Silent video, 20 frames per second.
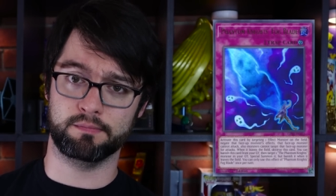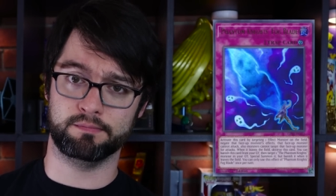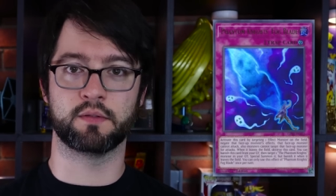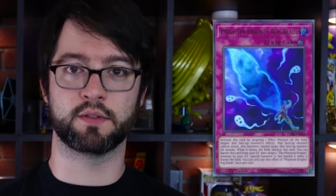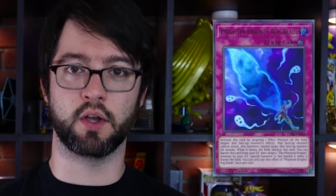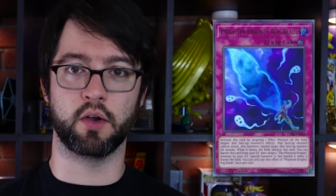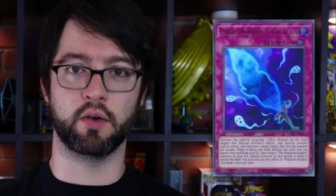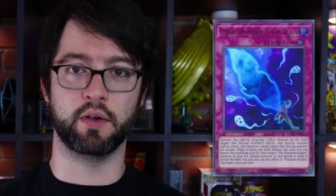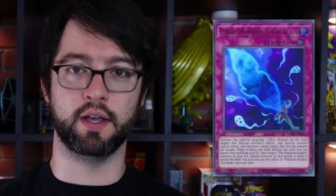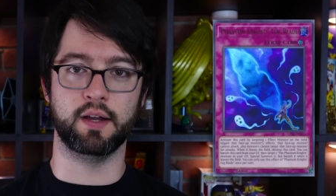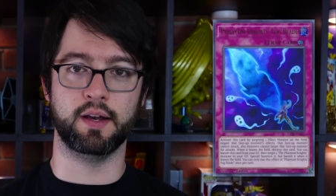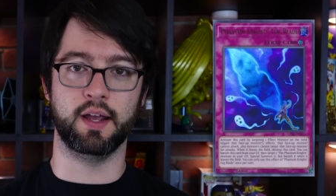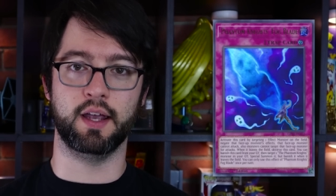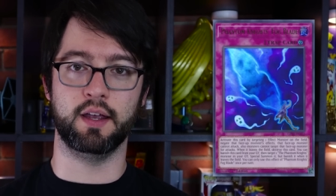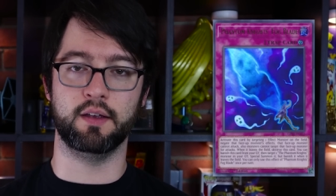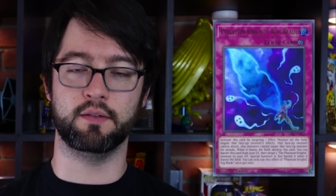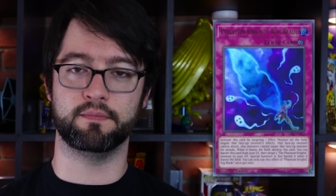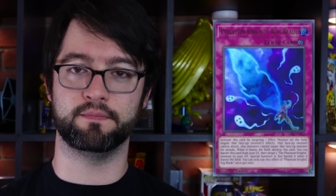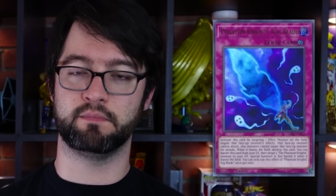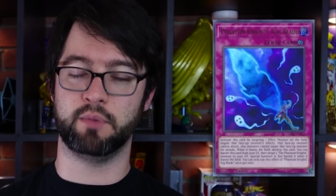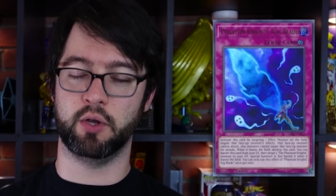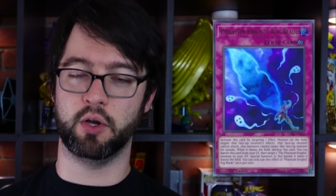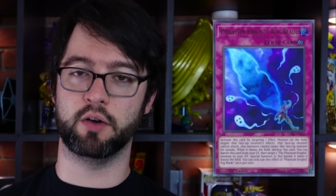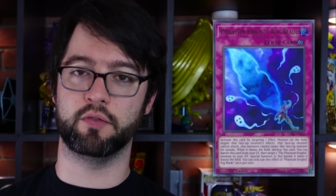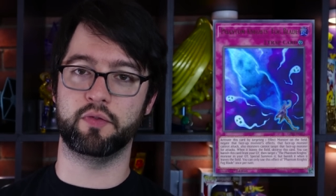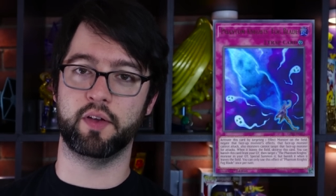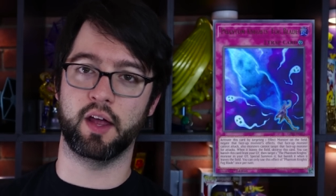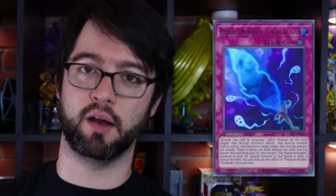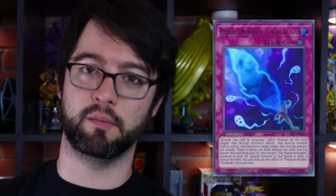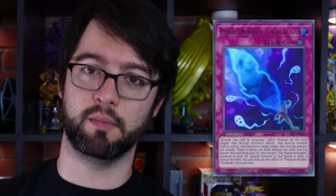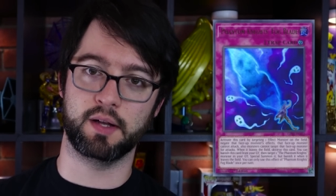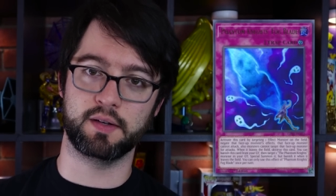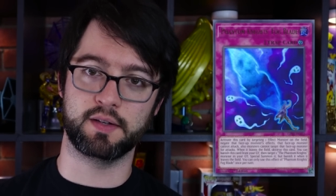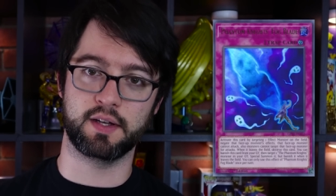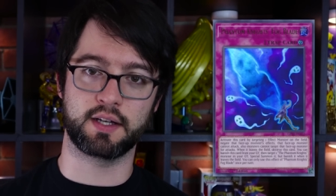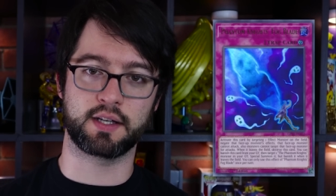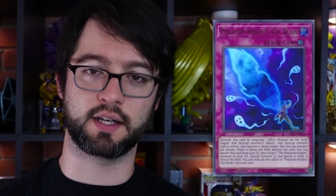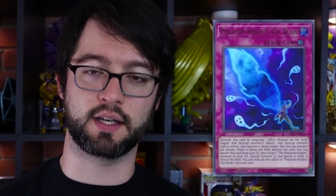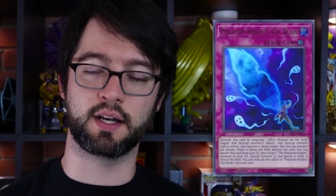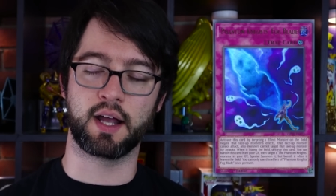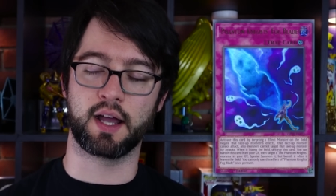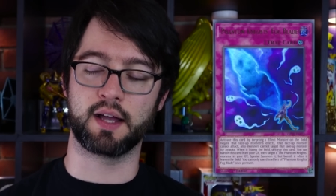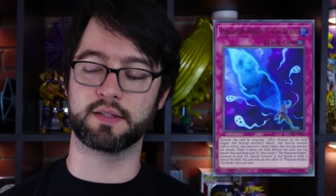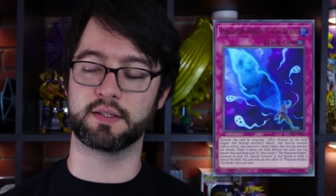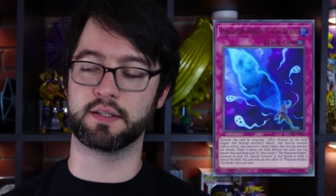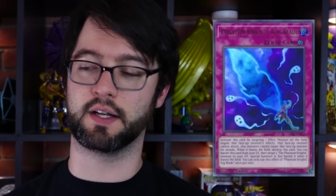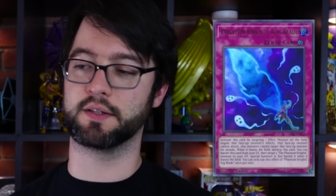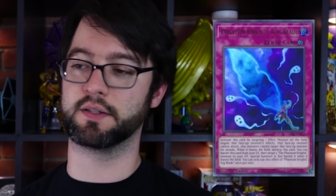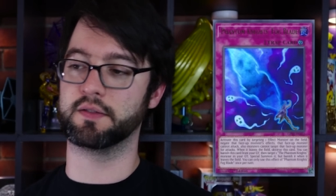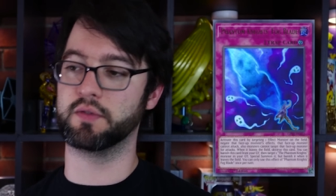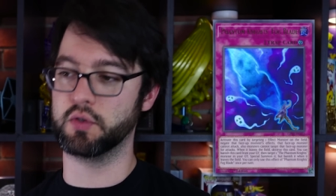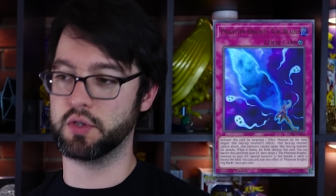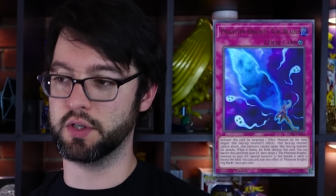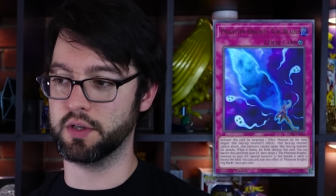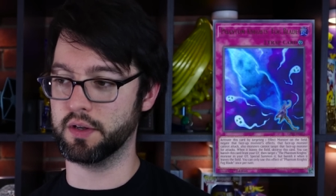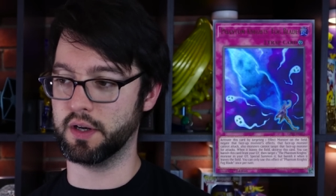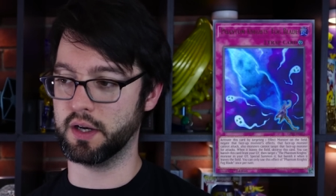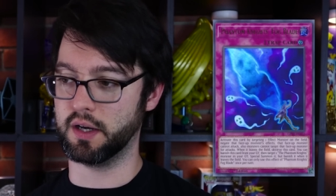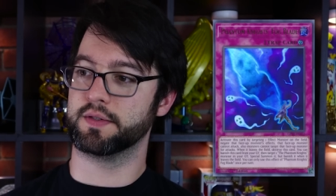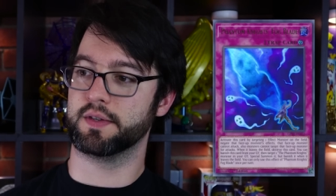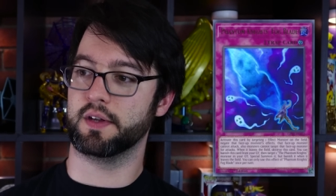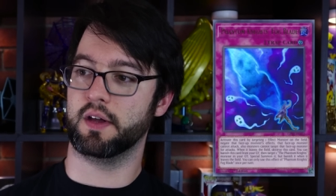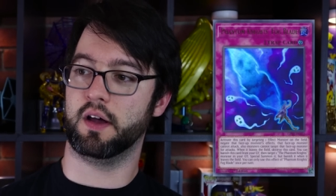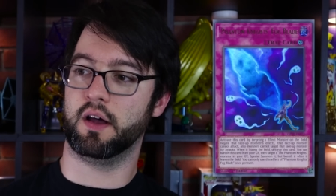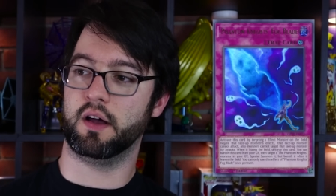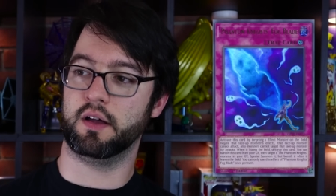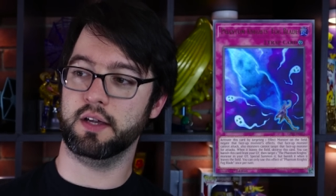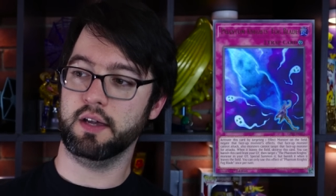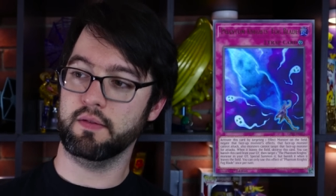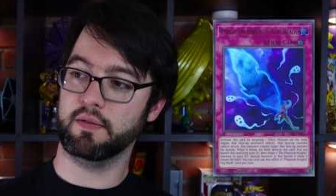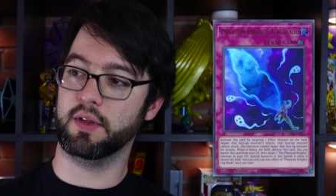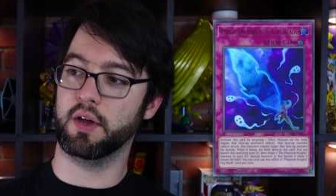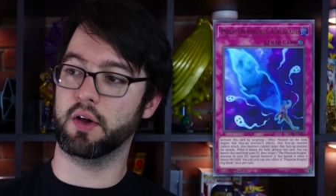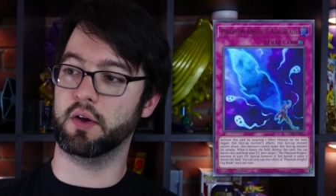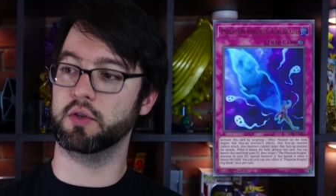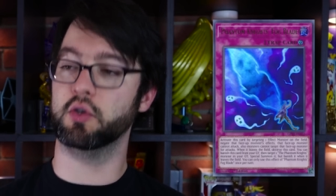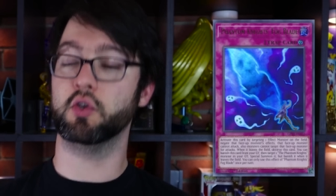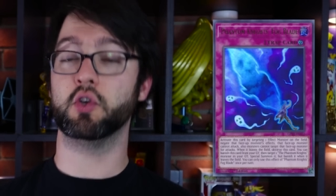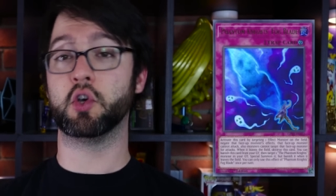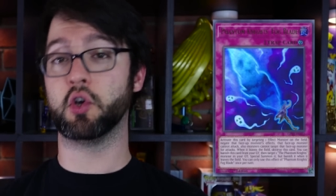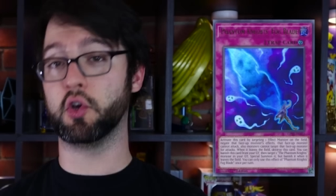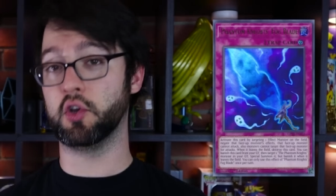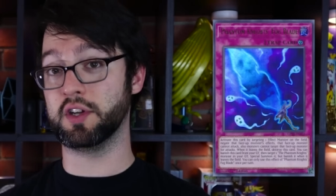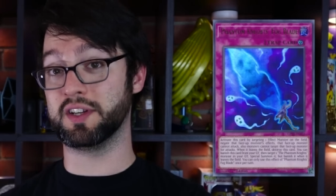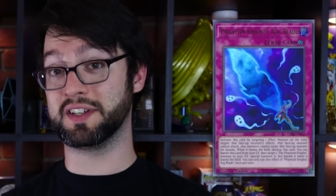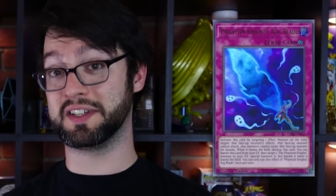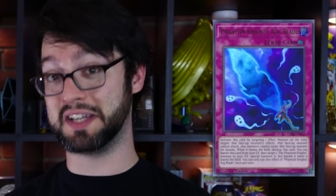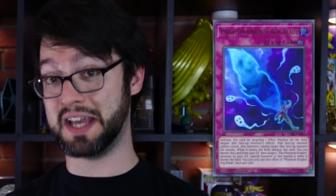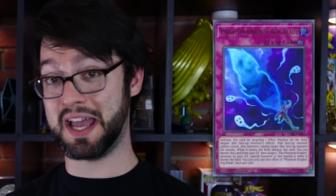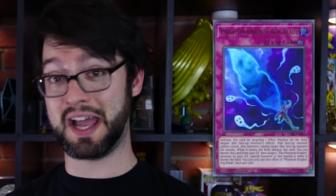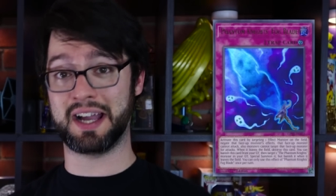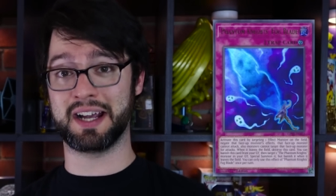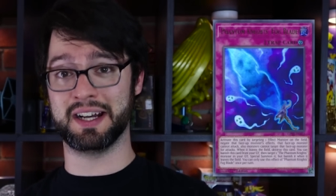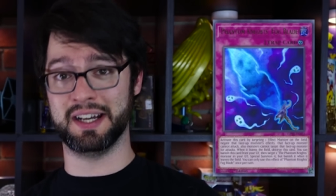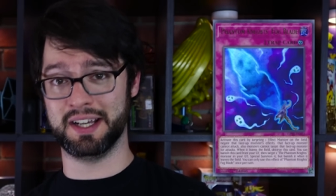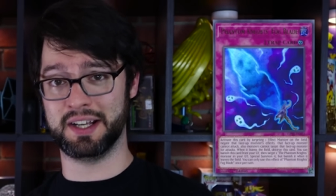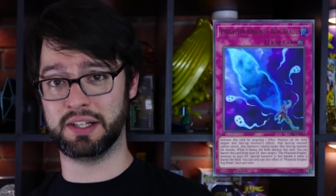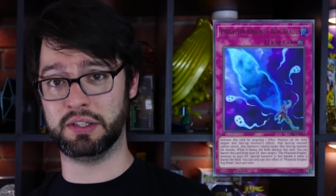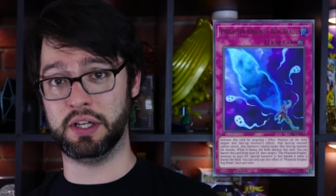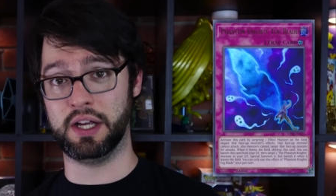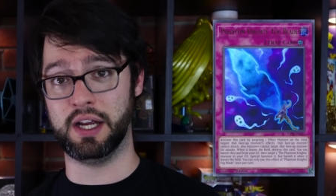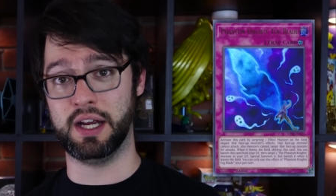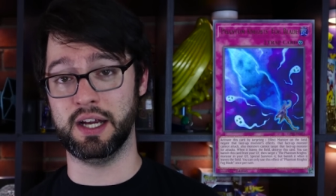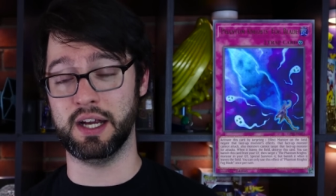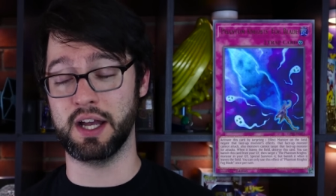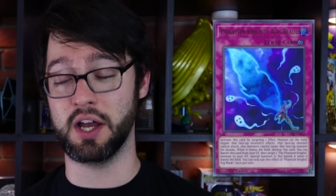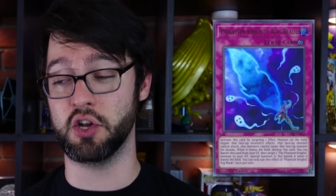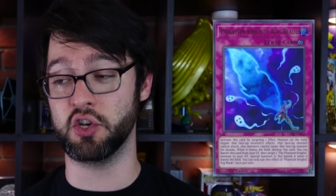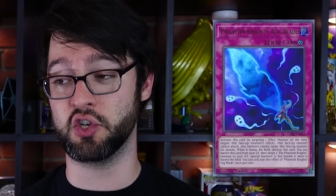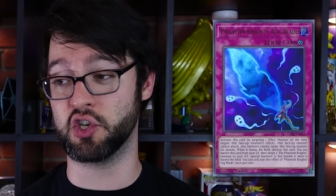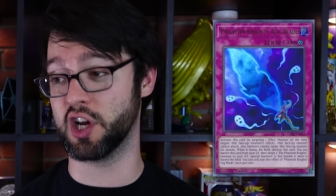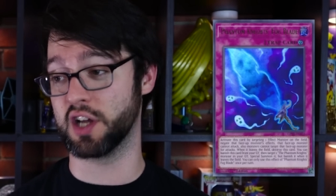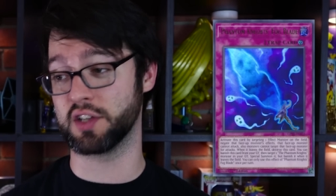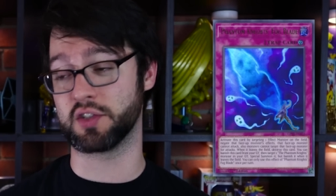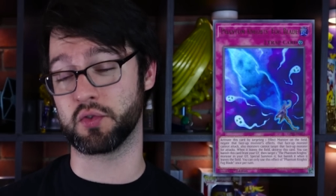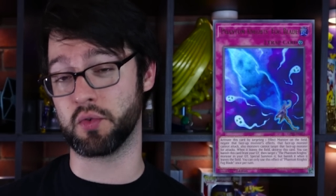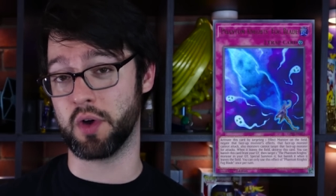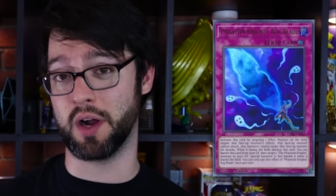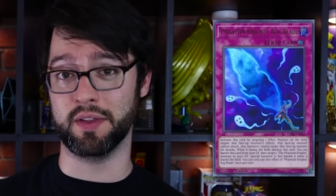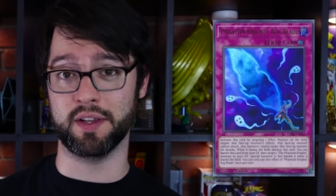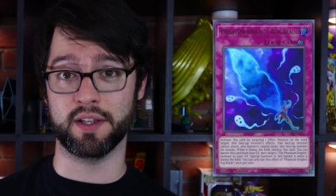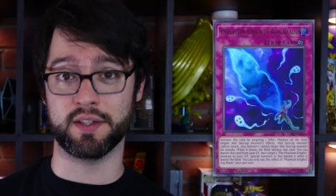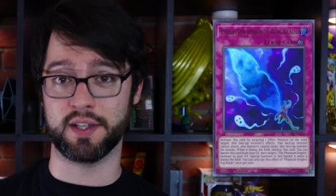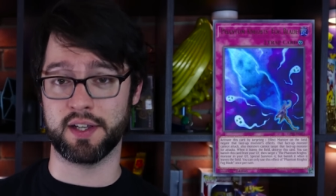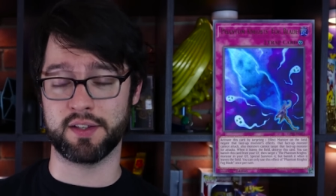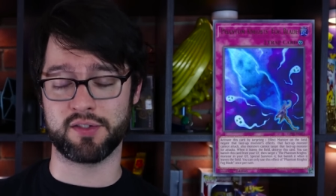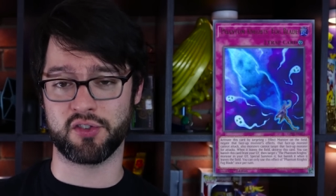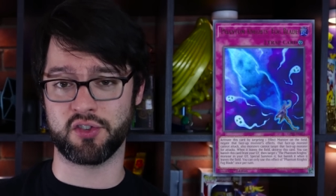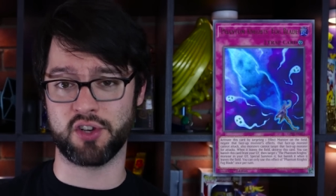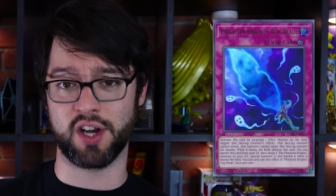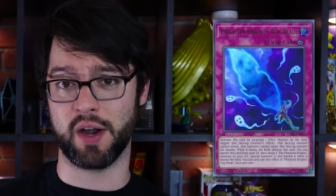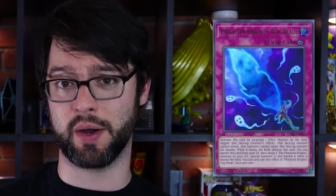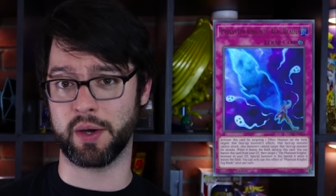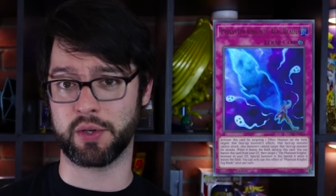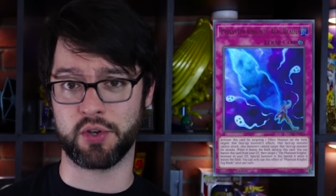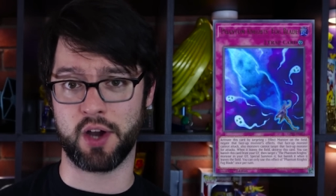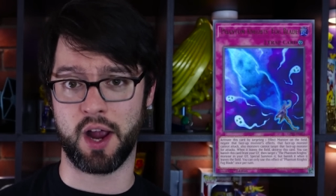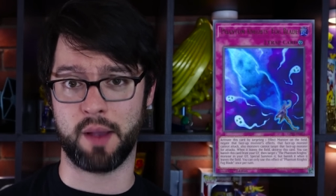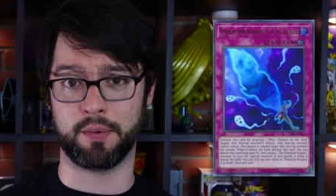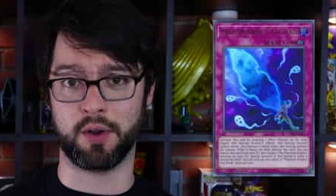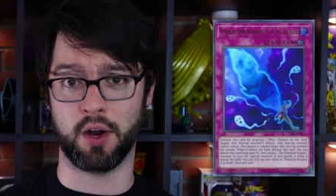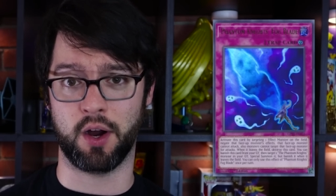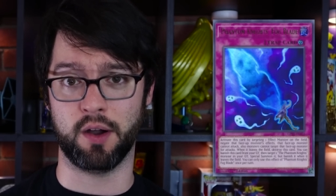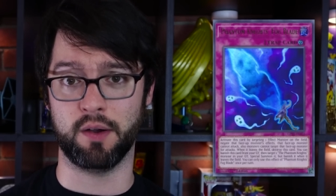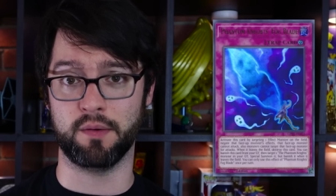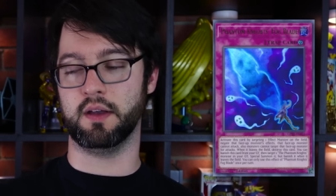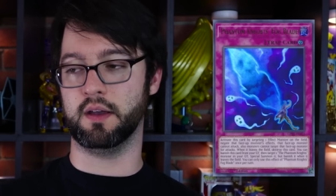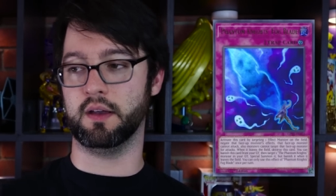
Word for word: So in a pure Phantom Knight deck, it has lots of utility. So, even though you could technically just run this as a generic trap card.